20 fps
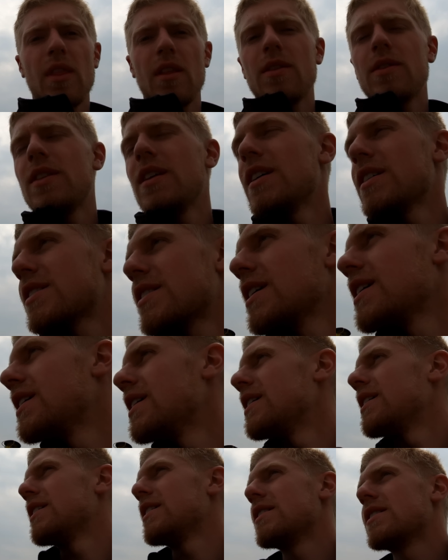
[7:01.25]
this
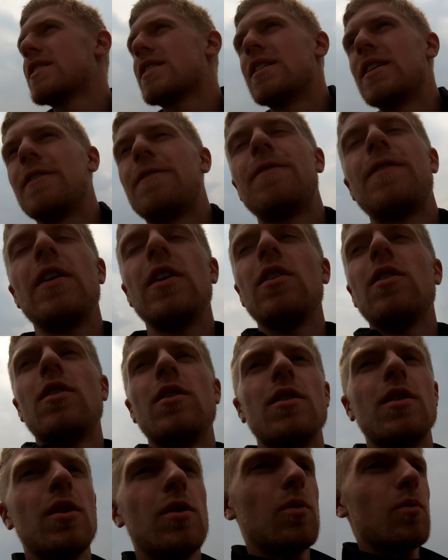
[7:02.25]
is the
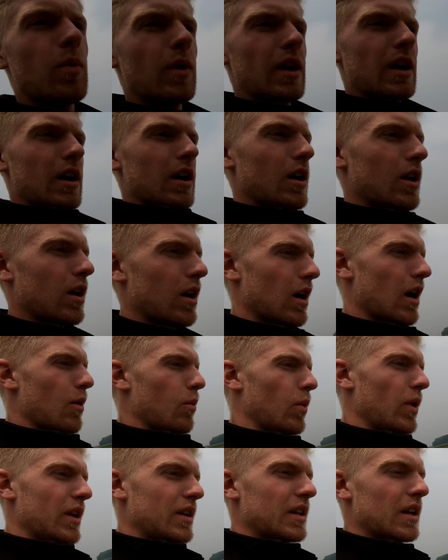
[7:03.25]
field where
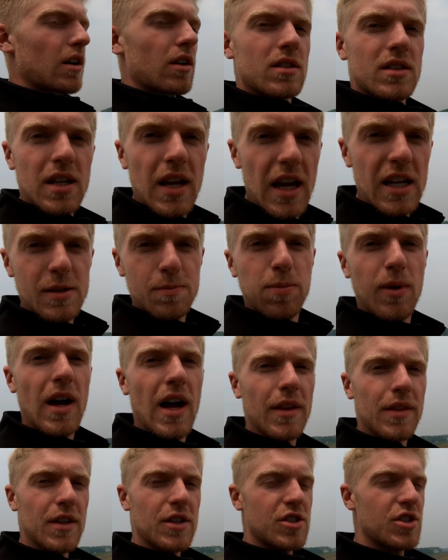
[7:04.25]
we did our test
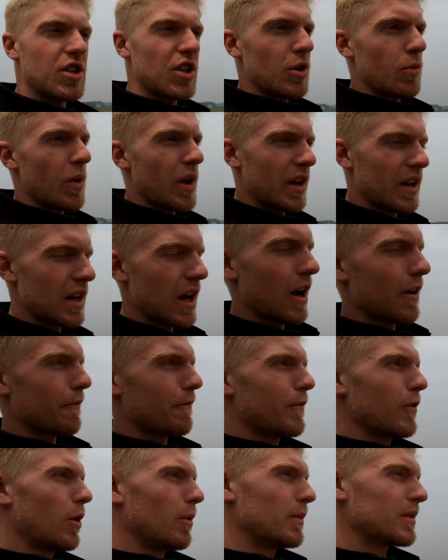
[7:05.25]
plot this year. We did not
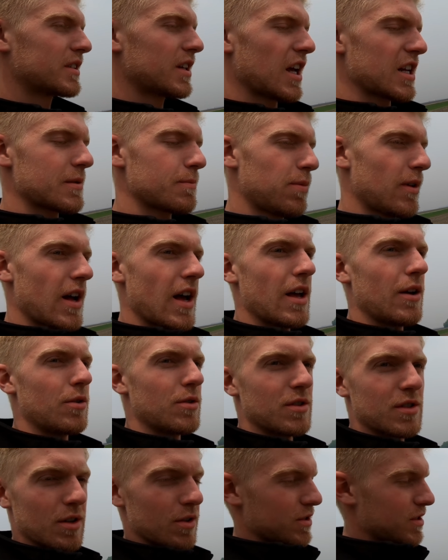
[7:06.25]
film the test plot.
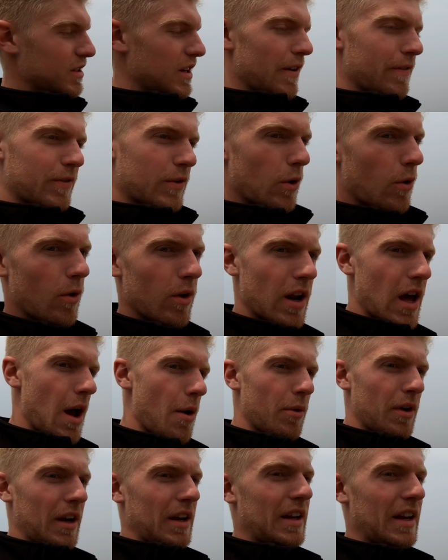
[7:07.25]
Was, there was enough going
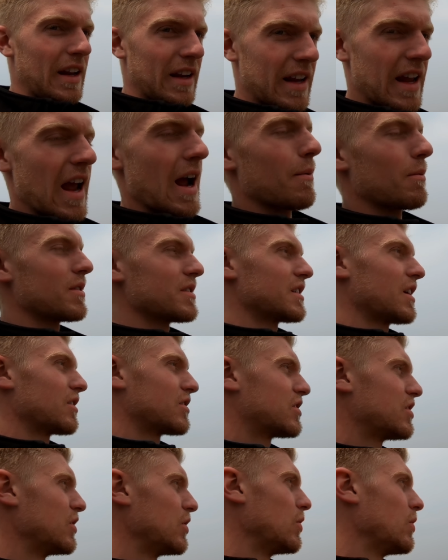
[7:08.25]
on. We didn't need cameras there
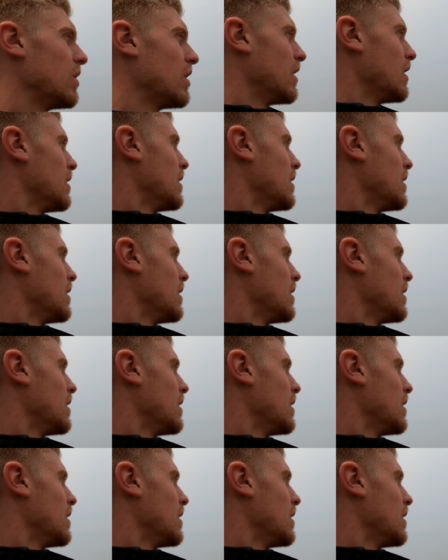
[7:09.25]
too.